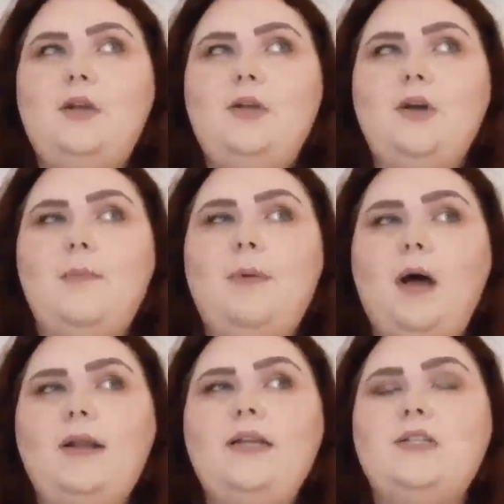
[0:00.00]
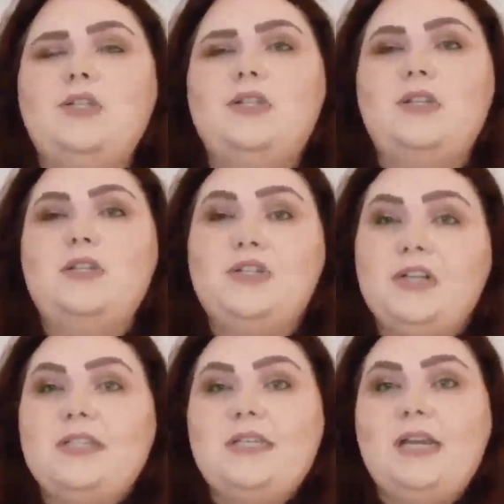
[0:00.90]
your body is just
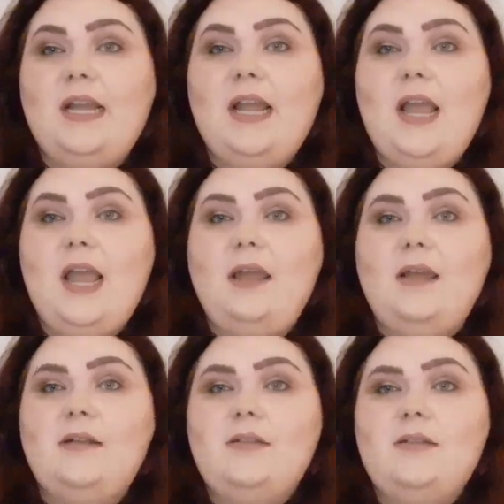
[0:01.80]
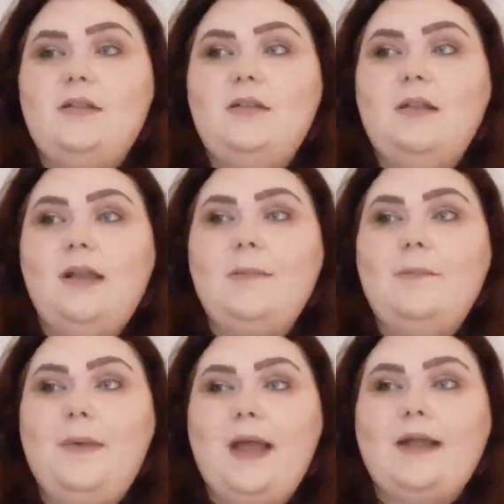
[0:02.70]
adjusting and like
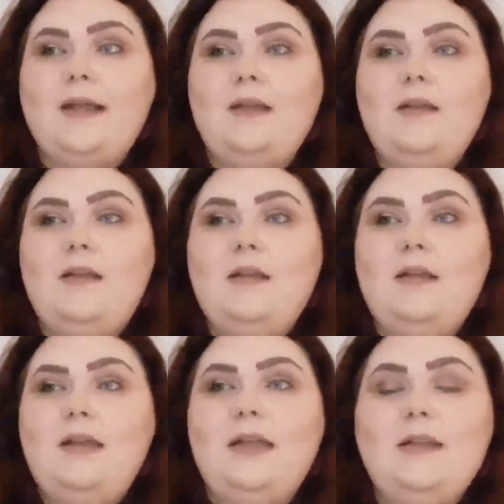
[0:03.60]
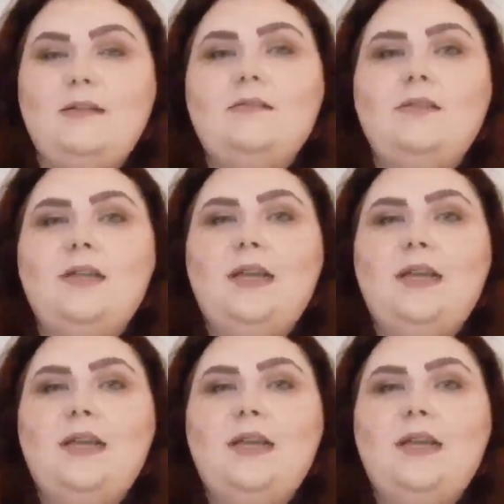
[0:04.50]
back in,